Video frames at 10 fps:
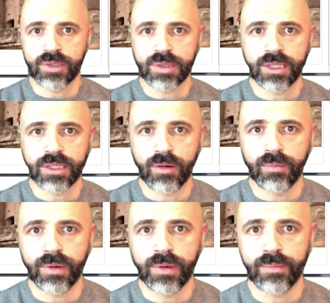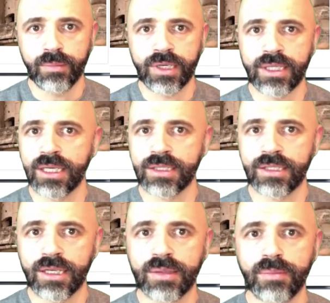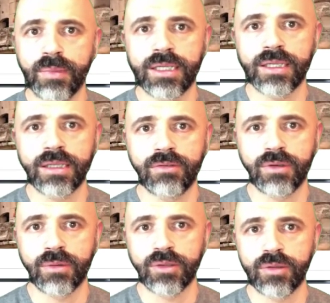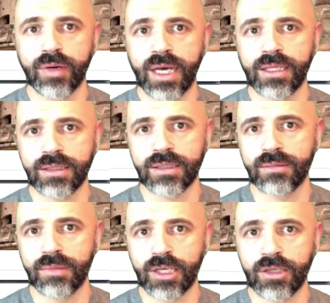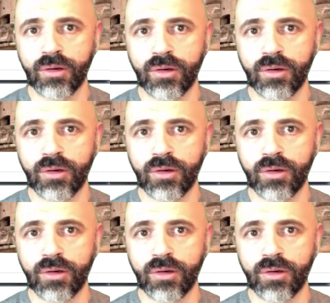but company does not mind if you want to brand it, make it your